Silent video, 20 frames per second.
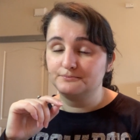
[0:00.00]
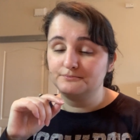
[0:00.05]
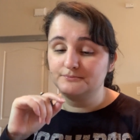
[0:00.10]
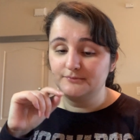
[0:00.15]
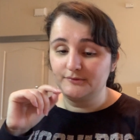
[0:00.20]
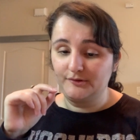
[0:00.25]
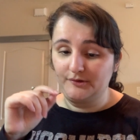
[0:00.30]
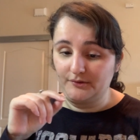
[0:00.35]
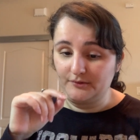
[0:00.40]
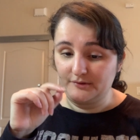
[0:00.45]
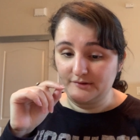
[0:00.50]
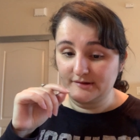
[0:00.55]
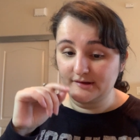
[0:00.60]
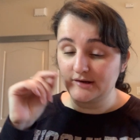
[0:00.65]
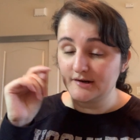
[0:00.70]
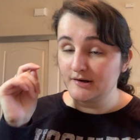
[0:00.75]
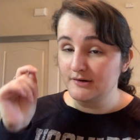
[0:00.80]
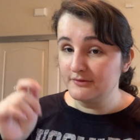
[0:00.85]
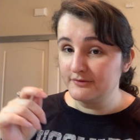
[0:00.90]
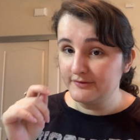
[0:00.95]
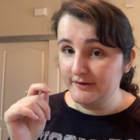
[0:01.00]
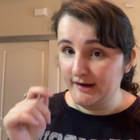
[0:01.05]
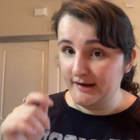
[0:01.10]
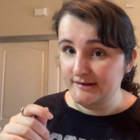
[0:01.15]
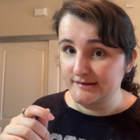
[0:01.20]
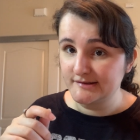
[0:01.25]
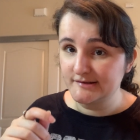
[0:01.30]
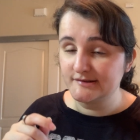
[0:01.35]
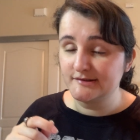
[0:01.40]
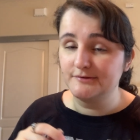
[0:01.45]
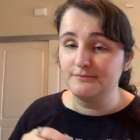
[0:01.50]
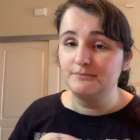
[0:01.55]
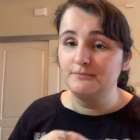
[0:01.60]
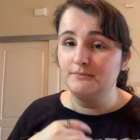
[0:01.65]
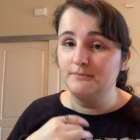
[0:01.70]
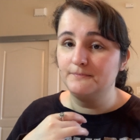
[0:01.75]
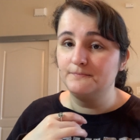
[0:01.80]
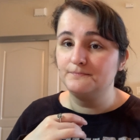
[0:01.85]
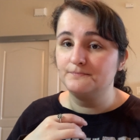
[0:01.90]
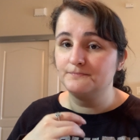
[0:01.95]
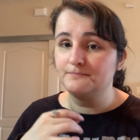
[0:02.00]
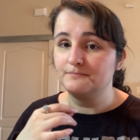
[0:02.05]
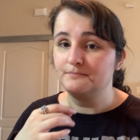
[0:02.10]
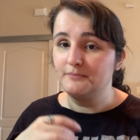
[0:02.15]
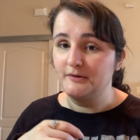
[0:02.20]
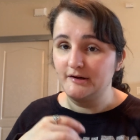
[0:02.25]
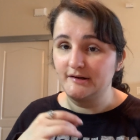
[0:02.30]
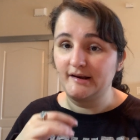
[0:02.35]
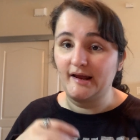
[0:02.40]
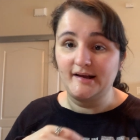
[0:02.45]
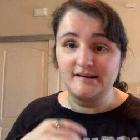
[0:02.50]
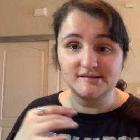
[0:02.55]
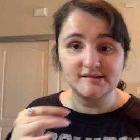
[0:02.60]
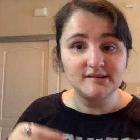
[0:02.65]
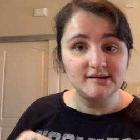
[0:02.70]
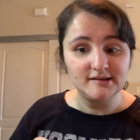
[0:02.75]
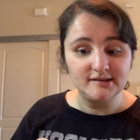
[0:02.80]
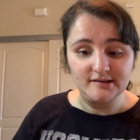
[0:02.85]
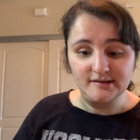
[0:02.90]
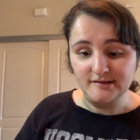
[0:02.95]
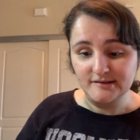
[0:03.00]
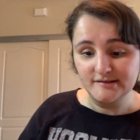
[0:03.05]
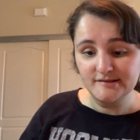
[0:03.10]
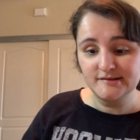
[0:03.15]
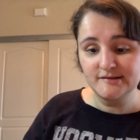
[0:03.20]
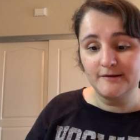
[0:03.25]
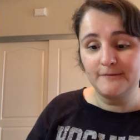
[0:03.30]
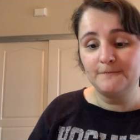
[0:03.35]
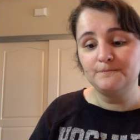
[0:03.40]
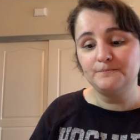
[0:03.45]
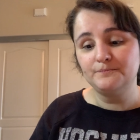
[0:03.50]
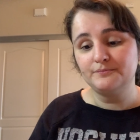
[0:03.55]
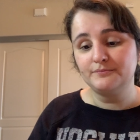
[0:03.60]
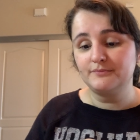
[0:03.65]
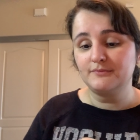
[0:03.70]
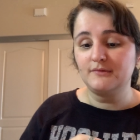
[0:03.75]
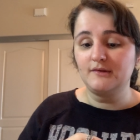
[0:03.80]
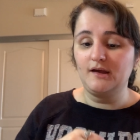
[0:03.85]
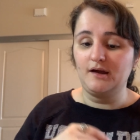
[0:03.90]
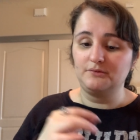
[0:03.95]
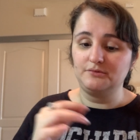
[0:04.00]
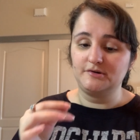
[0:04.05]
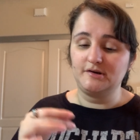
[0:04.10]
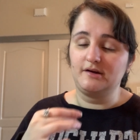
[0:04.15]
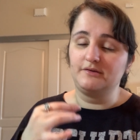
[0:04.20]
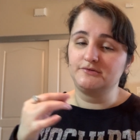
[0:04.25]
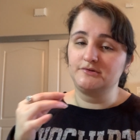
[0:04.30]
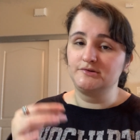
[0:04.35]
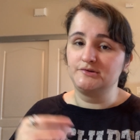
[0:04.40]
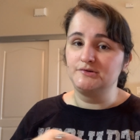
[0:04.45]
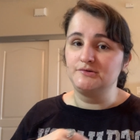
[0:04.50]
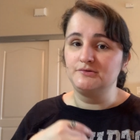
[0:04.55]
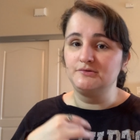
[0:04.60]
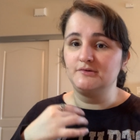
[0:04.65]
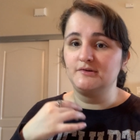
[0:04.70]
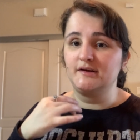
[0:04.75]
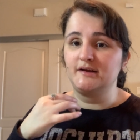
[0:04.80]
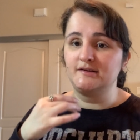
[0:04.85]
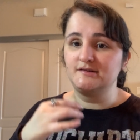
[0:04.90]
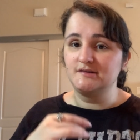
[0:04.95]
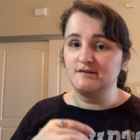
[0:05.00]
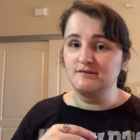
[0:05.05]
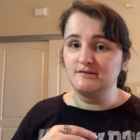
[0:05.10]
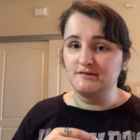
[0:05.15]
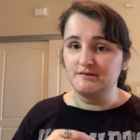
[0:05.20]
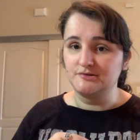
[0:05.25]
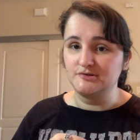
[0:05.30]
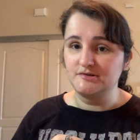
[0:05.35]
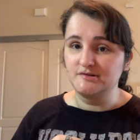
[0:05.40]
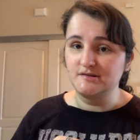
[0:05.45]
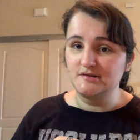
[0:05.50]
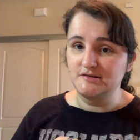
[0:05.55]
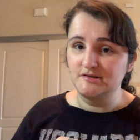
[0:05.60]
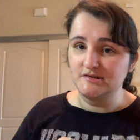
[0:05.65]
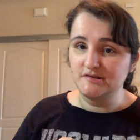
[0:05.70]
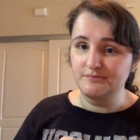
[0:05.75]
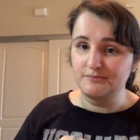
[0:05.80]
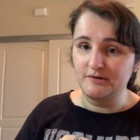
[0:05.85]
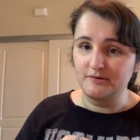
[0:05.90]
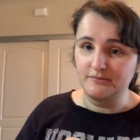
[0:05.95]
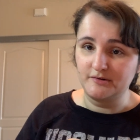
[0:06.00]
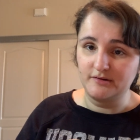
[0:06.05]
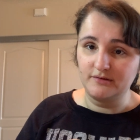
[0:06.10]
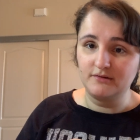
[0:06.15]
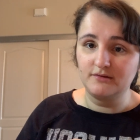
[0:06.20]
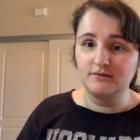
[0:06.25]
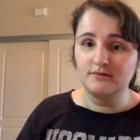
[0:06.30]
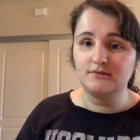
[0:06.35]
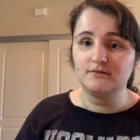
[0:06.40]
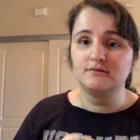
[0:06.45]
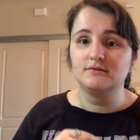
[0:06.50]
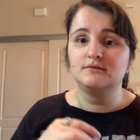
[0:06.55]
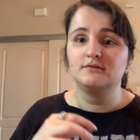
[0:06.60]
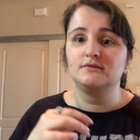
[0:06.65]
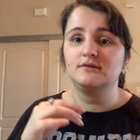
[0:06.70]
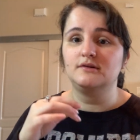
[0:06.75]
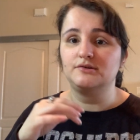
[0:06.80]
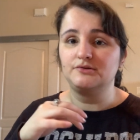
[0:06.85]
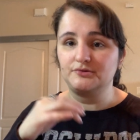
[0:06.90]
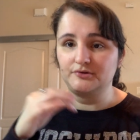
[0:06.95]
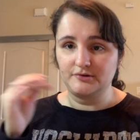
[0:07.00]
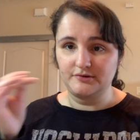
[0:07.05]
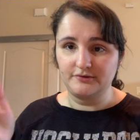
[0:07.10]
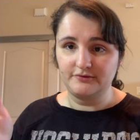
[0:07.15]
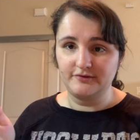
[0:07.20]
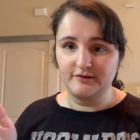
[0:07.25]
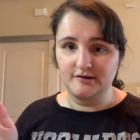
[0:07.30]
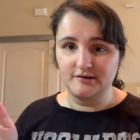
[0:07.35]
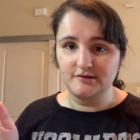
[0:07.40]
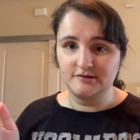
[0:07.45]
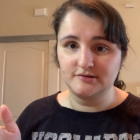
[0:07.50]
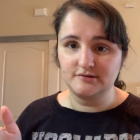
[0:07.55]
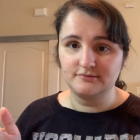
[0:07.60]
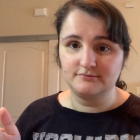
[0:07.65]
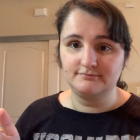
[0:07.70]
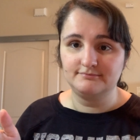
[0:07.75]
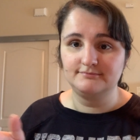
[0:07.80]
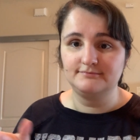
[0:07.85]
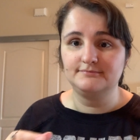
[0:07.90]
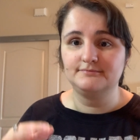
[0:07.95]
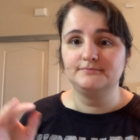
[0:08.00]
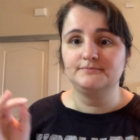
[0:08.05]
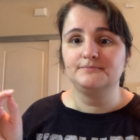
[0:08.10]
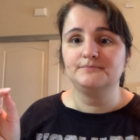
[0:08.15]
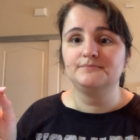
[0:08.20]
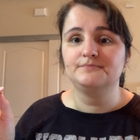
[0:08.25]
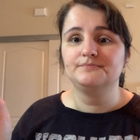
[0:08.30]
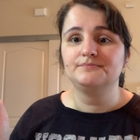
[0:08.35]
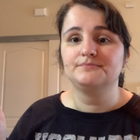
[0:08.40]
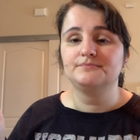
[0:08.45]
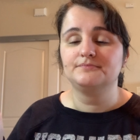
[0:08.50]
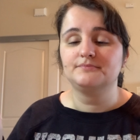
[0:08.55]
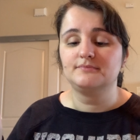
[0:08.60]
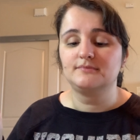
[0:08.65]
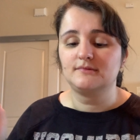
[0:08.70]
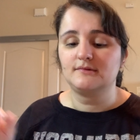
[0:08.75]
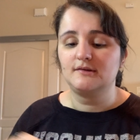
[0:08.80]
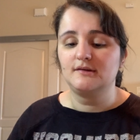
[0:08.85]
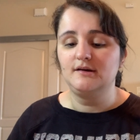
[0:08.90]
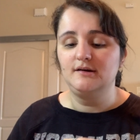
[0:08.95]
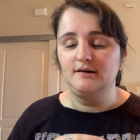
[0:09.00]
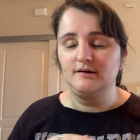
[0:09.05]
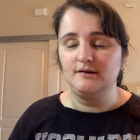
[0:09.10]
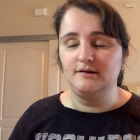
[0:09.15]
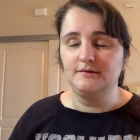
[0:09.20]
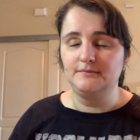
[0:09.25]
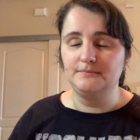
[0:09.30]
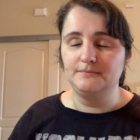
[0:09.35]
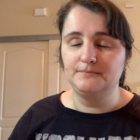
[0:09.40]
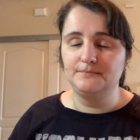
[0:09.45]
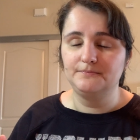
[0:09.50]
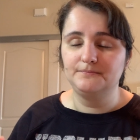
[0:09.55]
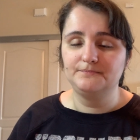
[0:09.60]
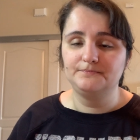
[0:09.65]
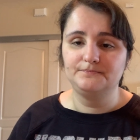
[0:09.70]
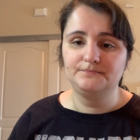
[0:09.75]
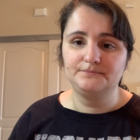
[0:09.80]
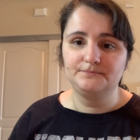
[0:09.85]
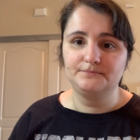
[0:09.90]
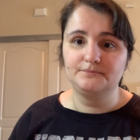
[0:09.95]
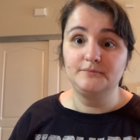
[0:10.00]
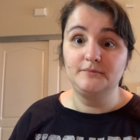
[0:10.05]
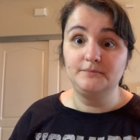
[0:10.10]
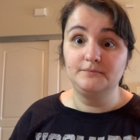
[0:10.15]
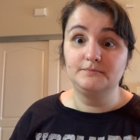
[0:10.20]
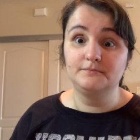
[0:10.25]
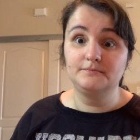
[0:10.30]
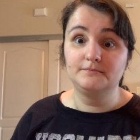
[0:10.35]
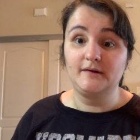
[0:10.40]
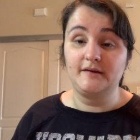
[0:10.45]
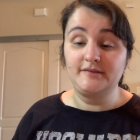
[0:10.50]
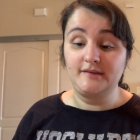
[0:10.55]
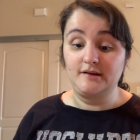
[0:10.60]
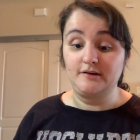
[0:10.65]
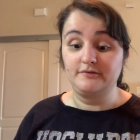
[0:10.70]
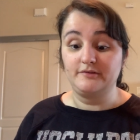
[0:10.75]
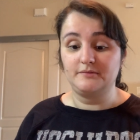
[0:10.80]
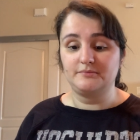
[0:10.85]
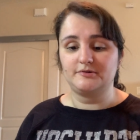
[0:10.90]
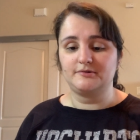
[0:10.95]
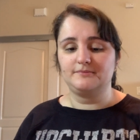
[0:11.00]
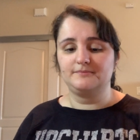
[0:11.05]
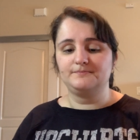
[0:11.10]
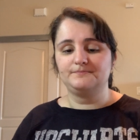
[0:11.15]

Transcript: So it's gonna go fast. But as it is, I would have to do 1800 stitches per month in order to finish um, at the end of April.